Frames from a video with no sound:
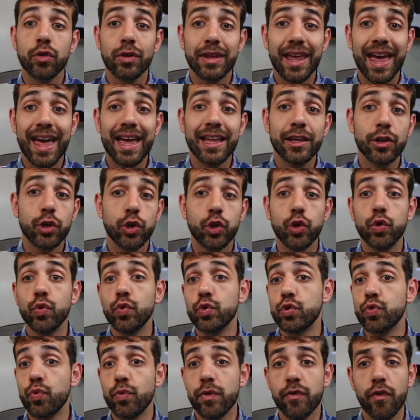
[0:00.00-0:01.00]
get
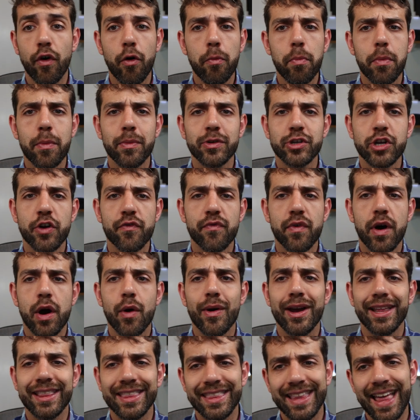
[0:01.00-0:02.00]
used with
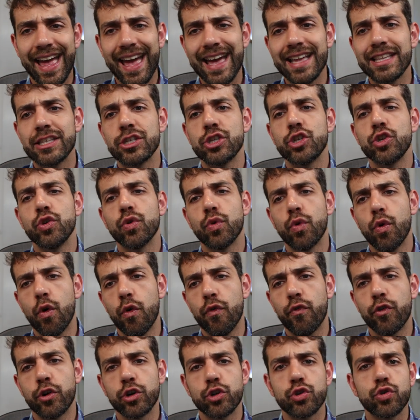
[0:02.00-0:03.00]
MediaVal and that you
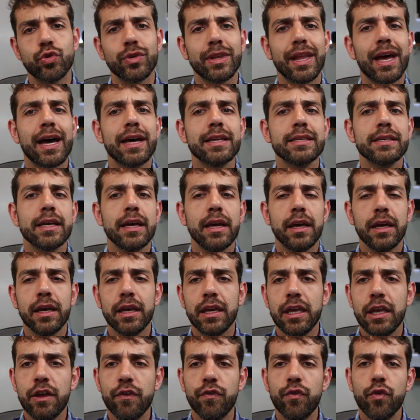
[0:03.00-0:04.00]
go for TrueNAS
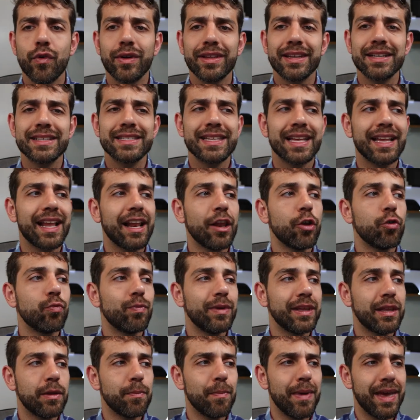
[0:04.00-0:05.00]
if you understand a little
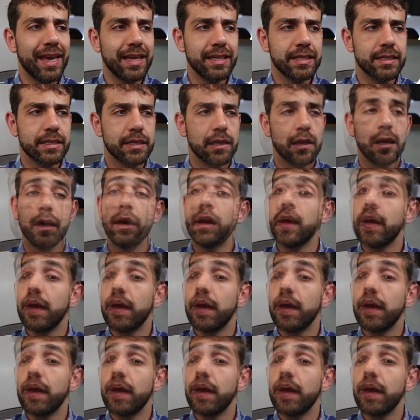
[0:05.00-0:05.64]
bit base.